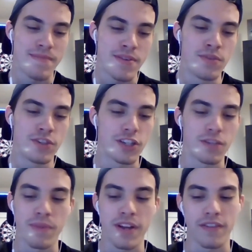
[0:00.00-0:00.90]
it was just a
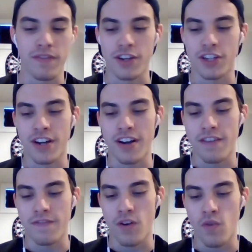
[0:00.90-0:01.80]
breath of fresh air, and
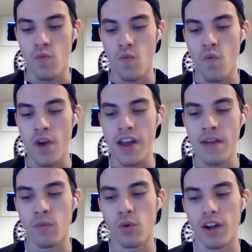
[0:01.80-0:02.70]
I felt way
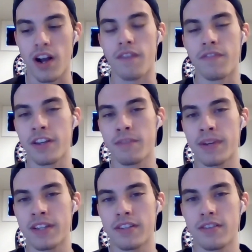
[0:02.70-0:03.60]
more confident in
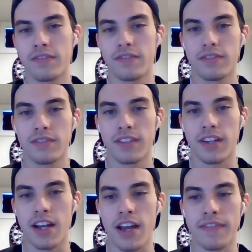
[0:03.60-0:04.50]
myself,
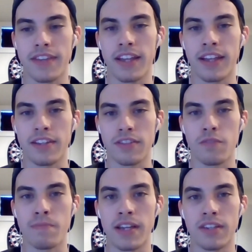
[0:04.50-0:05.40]
kind of having that nice
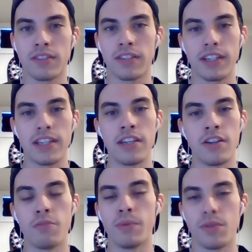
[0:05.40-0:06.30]
little mental like
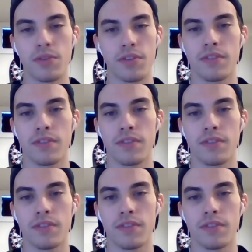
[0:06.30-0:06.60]
ego boost.